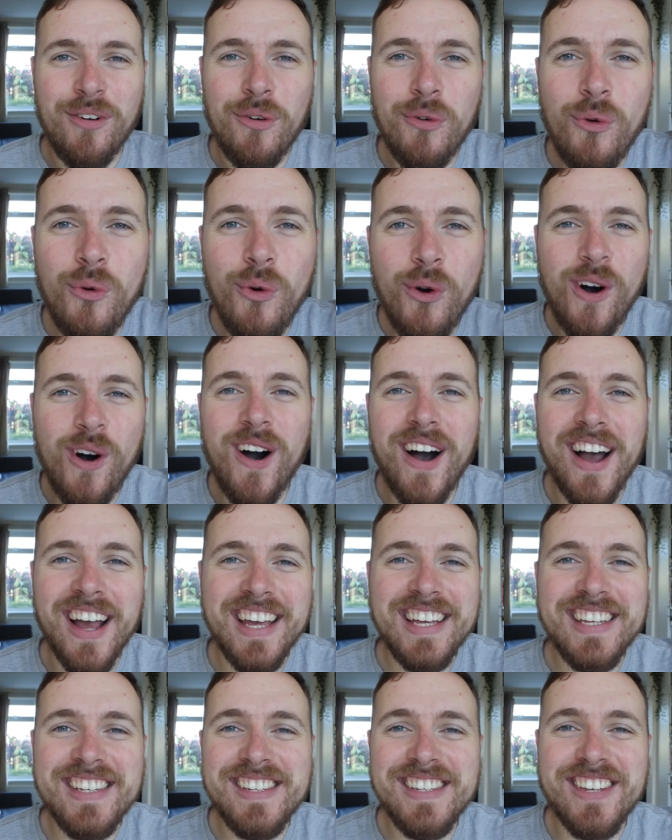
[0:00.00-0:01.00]
What
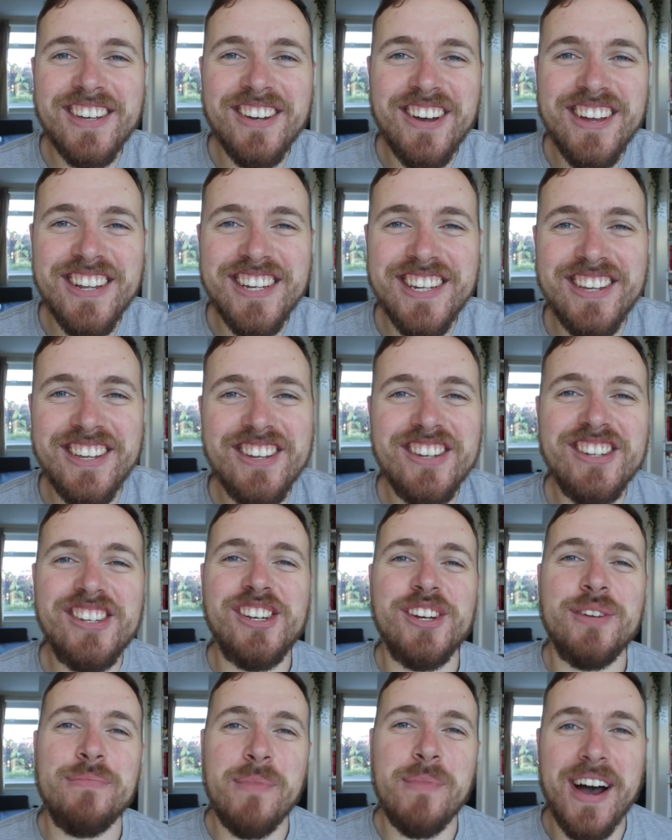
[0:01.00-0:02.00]
is good,
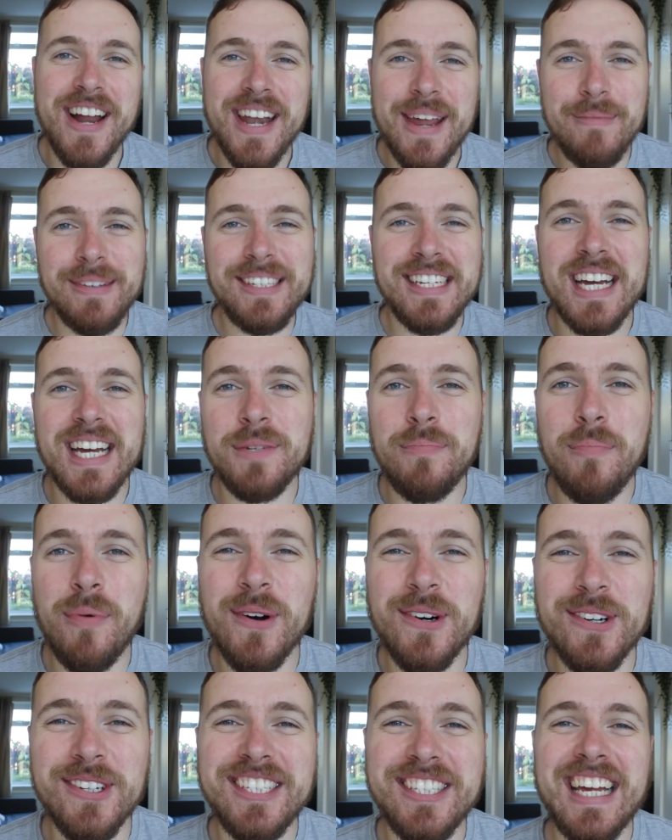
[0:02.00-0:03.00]
YouTube? My name is Ash
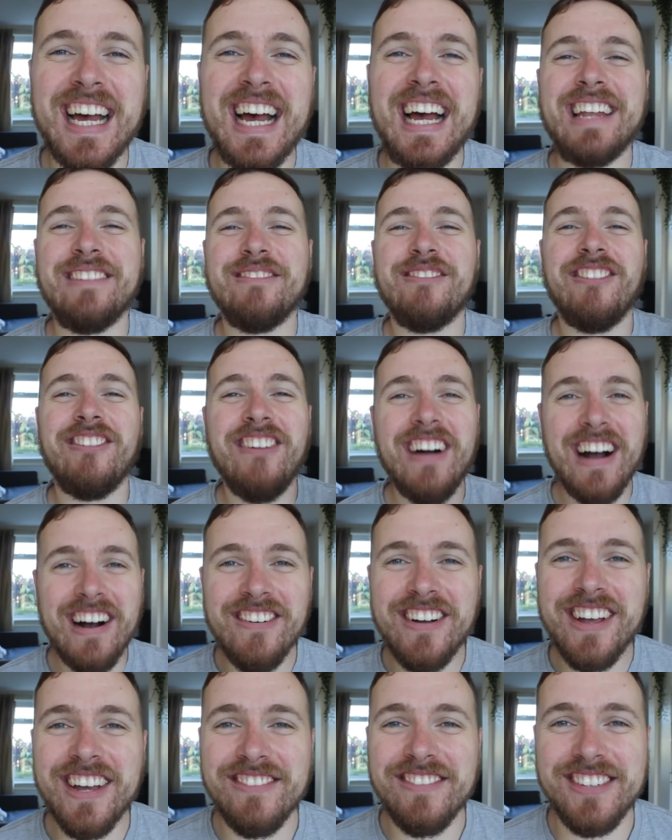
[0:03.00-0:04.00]
Porter and
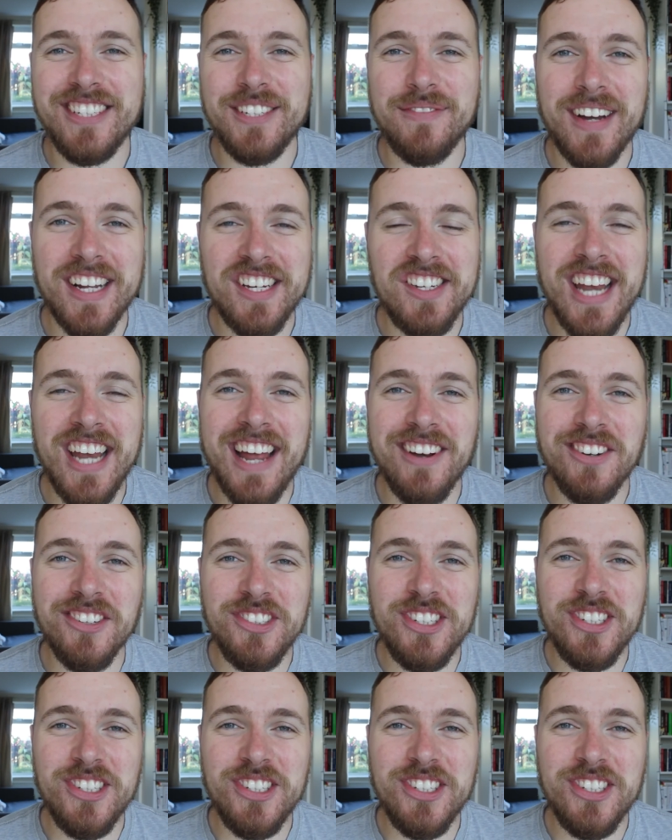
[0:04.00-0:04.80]
welcome to my channel